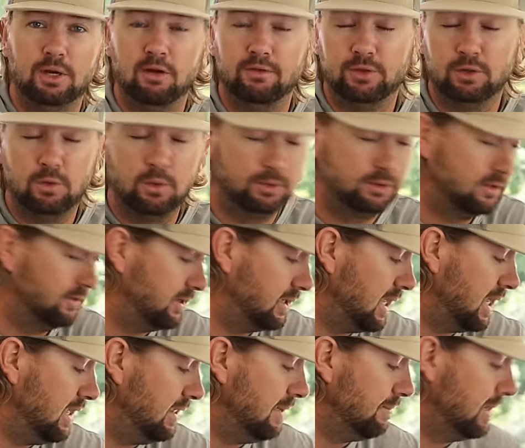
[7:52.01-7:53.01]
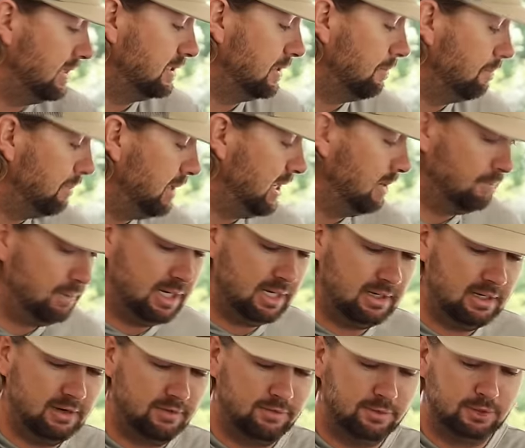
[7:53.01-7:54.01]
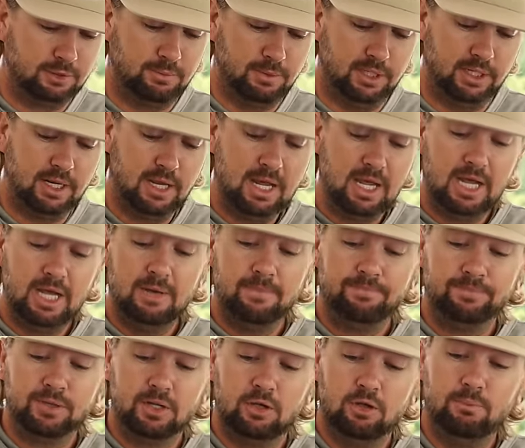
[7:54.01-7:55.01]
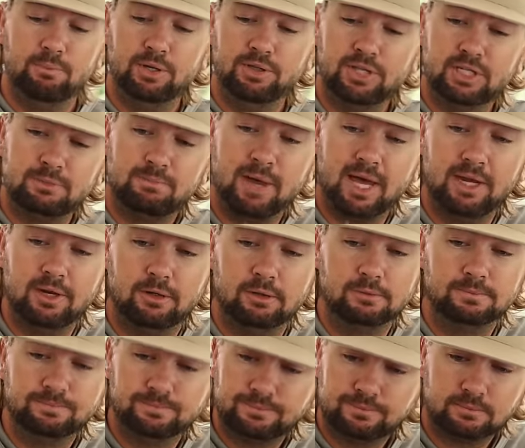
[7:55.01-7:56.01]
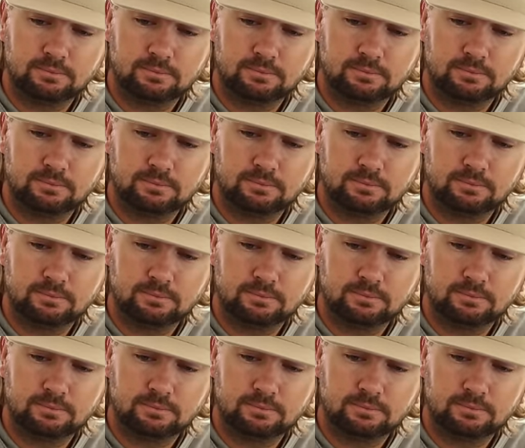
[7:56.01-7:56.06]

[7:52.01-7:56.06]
And over the course of a day, that makes a big, big difference. But you can put this bait on,